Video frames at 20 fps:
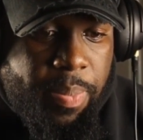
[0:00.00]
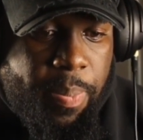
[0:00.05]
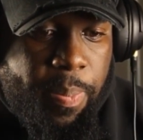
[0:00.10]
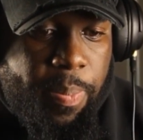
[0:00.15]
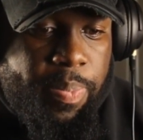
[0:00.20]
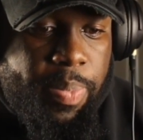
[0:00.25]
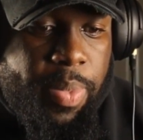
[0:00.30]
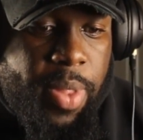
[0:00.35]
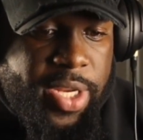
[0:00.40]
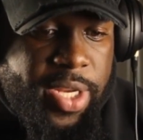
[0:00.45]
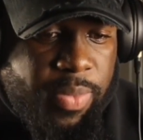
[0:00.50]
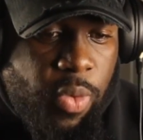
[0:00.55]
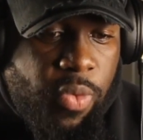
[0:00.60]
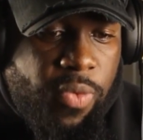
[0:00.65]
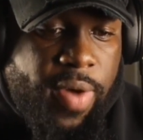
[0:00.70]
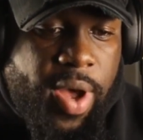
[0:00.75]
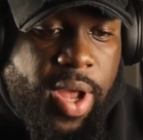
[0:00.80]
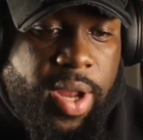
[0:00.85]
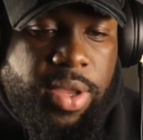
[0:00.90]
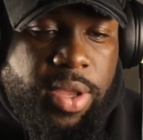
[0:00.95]
Let's move
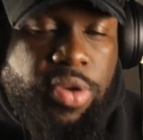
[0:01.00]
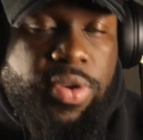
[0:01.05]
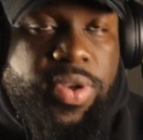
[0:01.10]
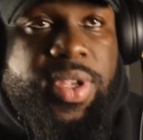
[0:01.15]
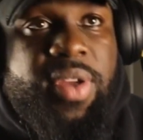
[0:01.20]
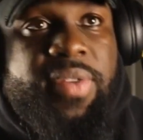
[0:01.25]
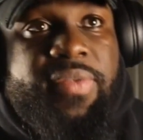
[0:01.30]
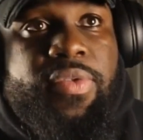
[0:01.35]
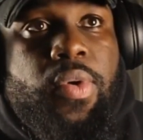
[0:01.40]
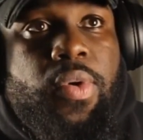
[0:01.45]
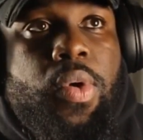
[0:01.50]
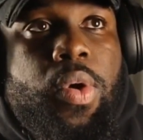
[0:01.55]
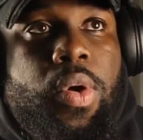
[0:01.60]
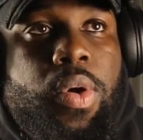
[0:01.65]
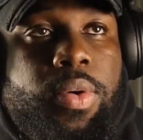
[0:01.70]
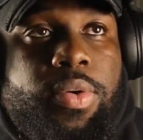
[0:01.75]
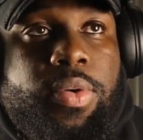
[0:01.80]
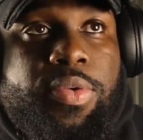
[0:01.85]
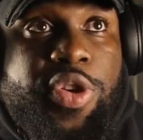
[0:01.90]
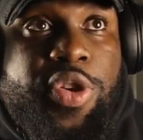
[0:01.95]
on.
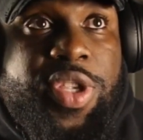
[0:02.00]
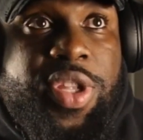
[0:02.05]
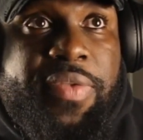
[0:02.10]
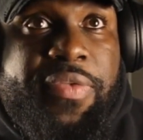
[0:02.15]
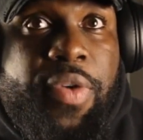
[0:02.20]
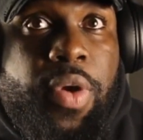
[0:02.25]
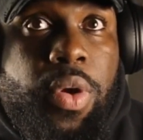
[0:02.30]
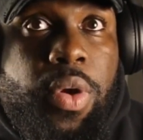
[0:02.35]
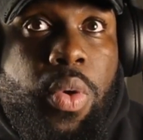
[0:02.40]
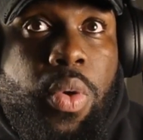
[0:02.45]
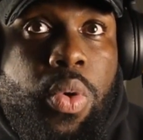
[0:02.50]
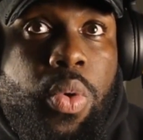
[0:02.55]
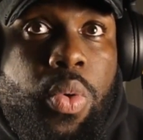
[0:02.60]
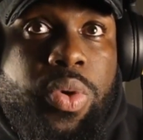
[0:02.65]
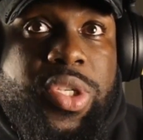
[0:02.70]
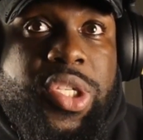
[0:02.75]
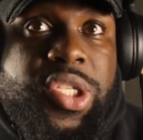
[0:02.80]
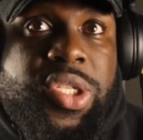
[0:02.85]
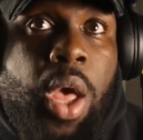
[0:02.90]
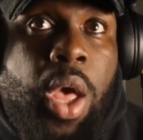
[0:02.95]
Christopher Nkunku
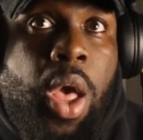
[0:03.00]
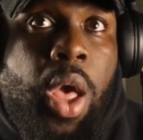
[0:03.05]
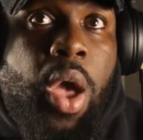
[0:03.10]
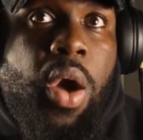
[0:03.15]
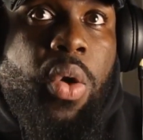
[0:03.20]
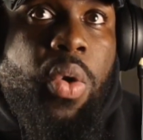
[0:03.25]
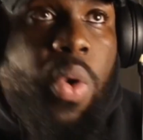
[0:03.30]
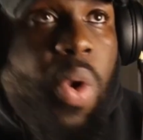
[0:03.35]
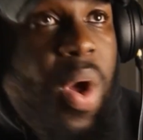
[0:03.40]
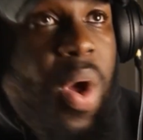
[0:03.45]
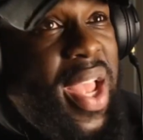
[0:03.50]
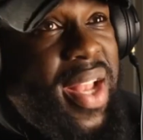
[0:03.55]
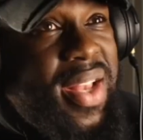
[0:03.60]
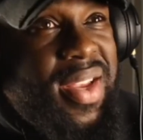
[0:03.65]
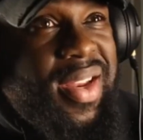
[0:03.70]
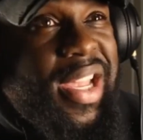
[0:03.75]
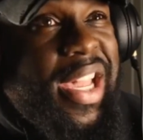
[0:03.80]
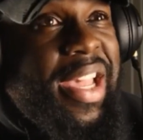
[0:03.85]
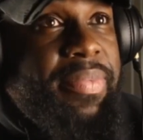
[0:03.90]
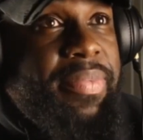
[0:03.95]
was quiet in
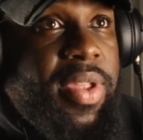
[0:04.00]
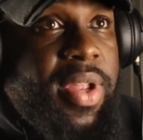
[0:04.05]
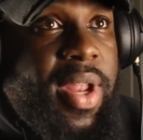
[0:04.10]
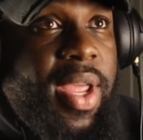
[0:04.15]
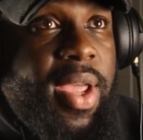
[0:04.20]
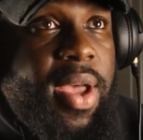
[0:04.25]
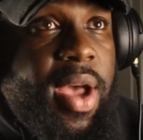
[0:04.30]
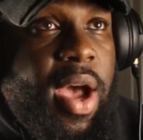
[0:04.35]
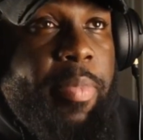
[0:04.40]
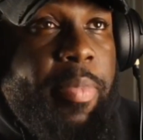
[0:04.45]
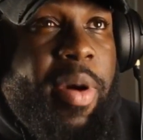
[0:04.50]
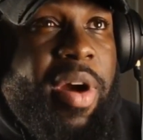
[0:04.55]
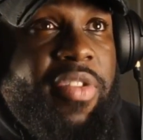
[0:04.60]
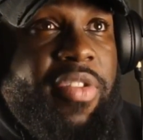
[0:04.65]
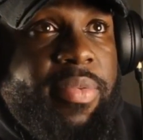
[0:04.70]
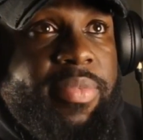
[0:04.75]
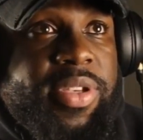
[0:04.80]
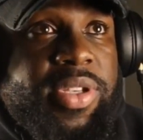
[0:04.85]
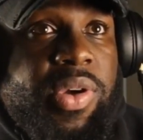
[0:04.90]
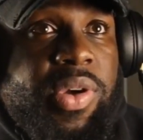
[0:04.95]
the game today. Apart
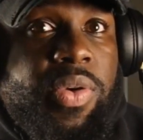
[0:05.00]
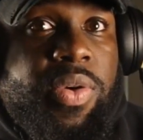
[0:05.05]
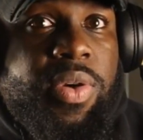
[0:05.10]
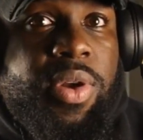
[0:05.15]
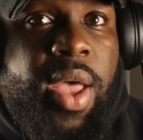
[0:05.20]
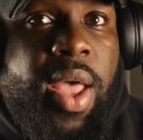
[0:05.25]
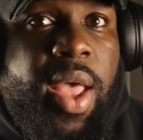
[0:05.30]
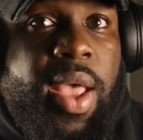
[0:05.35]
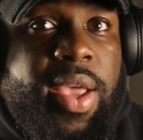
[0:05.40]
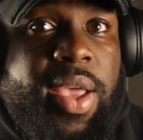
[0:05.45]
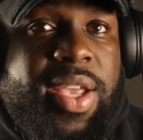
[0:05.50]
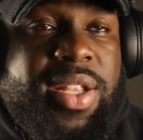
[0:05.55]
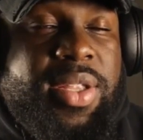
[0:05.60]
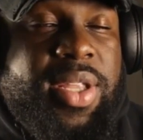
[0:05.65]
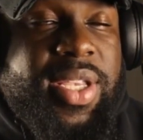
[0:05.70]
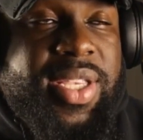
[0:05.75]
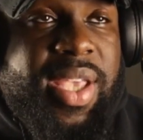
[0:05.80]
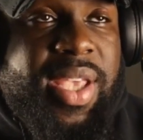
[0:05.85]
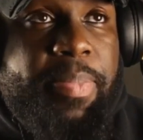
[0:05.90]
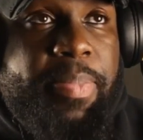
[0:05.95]
from his goal, he
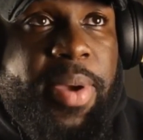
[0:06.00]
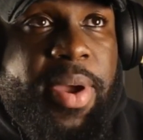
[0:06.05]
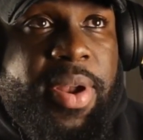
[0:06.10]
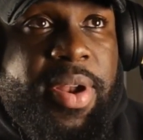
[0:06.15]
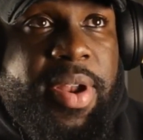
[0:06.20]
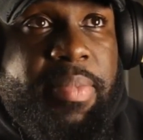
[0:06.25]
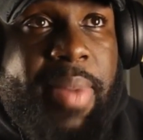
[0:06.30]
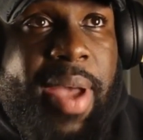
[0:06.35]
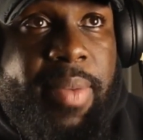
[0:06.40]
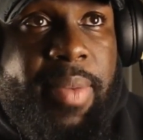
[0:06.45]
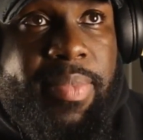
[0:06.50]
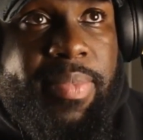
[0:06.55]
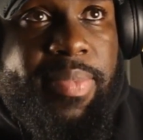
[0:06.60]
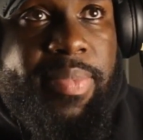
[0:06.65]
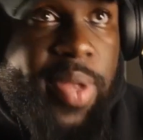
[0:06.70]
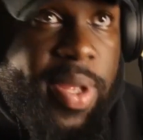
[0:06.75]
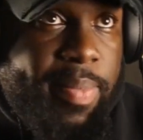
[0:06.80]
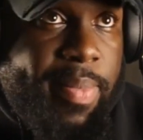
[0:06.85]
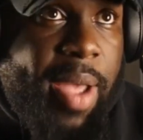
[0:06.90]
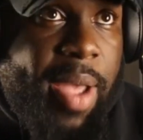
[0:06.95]
disappeared in
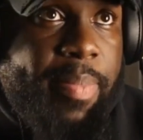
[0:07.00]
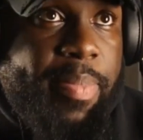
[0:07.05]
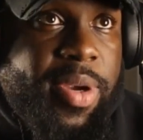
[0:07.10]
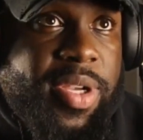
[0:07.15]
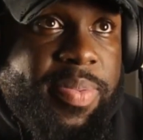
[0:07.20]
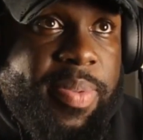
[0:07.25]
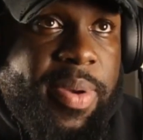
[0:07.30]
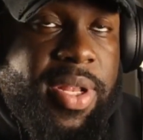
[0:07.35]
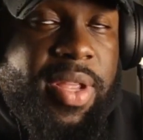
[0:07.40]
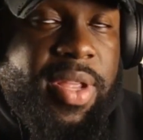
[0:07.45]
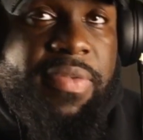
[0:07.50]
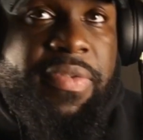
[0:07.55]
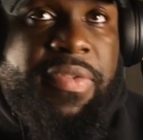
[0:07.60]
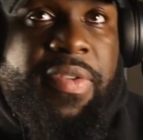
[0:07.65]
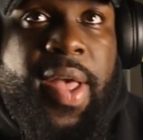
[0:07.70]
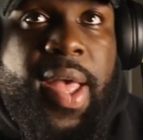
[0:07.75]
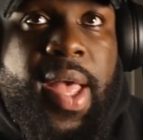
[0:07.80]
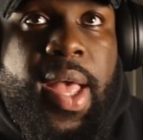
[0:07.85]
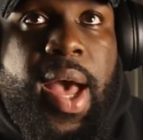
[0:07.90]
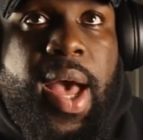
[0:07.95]
my perspective.
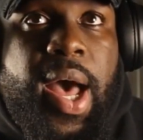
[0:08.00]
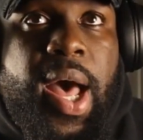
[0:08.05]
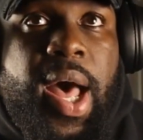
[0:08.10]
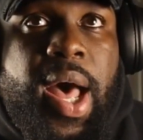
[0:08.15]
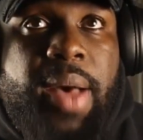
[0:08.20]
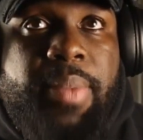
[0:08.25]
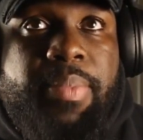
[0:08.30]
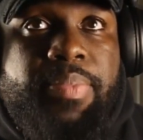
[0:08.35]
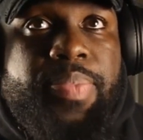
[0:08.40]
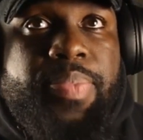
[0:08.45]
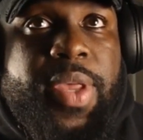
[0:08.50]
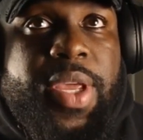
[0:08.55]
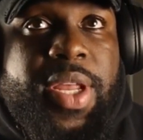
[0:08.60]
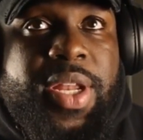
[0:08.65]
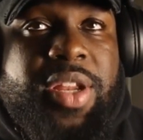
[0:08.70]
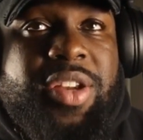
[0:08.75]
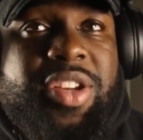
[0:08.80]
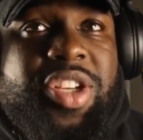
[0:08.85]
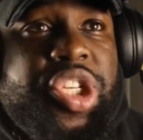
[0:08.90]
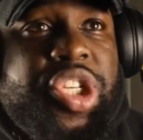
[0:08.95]
He
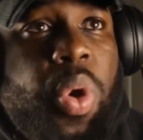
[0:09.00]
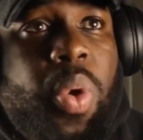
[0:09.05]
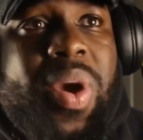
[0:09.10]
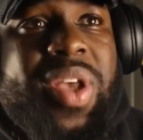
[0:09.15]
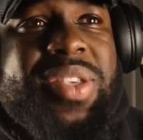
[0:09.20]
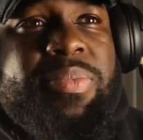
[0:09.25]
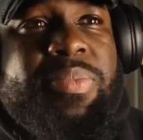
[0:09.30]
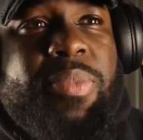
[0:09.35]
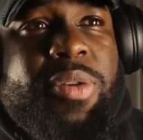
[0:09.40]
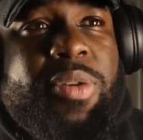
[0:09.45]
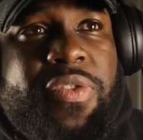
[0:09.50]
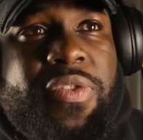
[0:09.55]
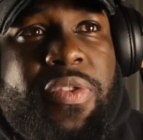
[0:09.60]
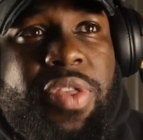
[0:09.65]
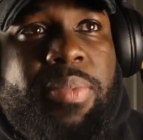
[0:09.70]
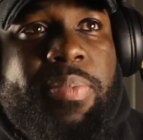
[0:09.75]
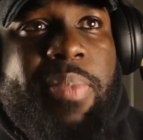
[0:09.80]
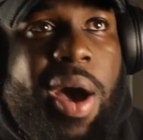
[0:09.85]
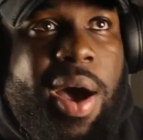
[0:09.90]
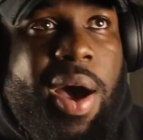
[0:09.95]
didn't show as much for the
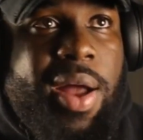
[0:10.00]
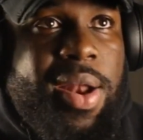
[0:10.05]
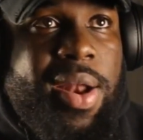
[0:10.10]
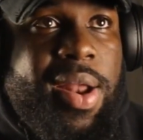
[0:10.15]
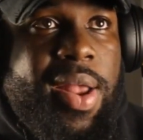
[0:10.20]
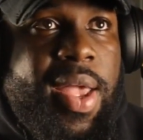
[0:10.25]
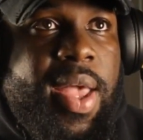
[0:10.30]
ball.